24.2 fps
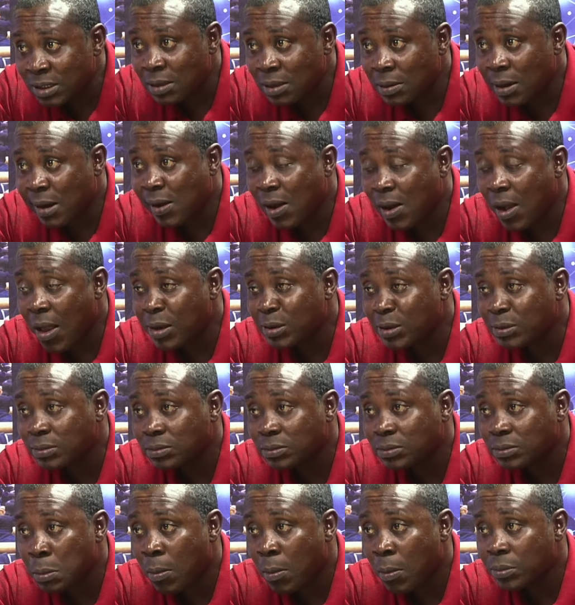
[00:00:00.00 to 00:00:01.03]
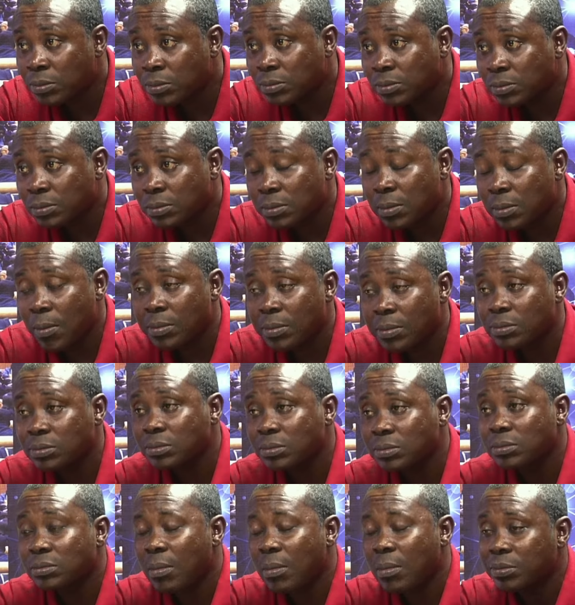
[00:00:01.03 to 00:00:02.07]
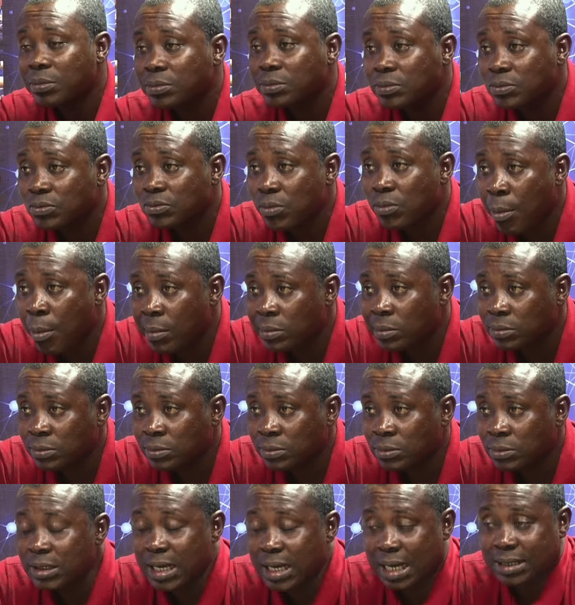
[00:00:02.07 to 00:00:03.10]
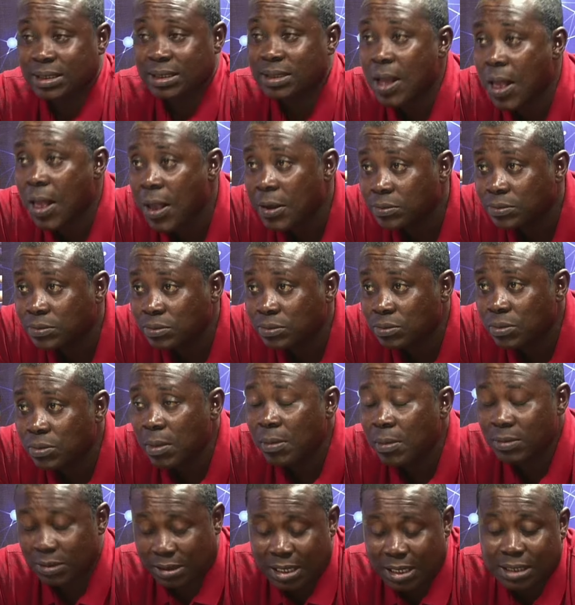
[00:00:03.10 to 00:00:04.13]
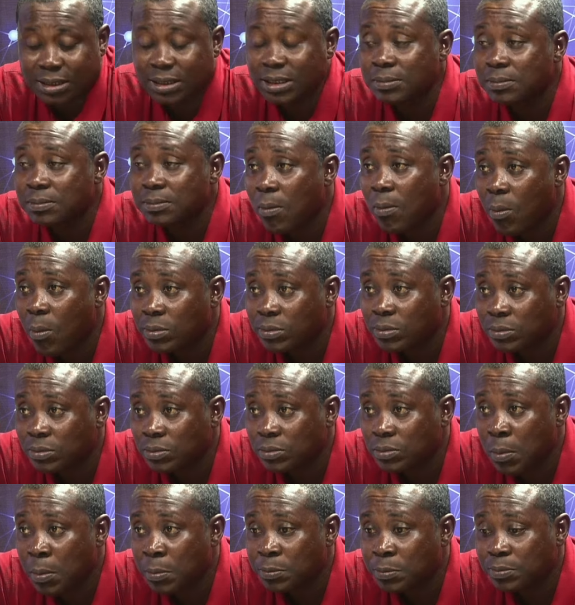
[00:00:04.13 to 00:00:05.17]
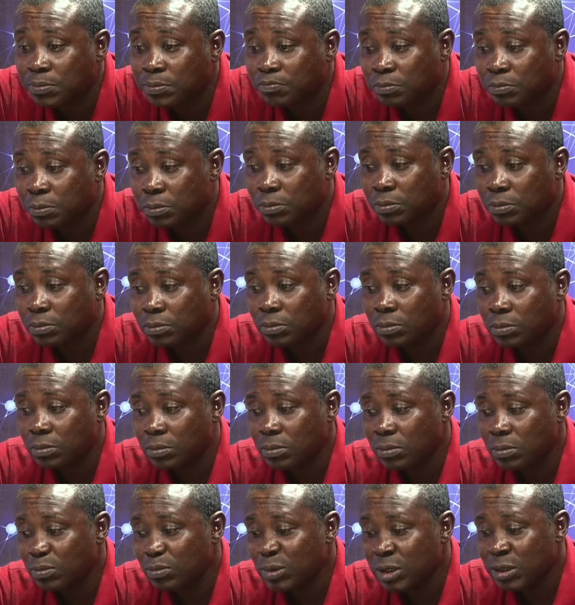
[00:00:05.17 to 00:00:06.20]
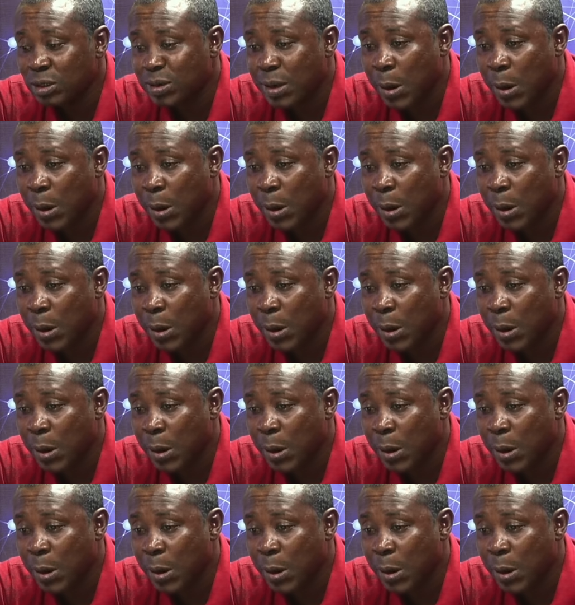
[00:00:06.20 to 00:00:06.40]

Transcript: And now, Nanado resign it. Yes, said your kind. Yes, and into no would have switched in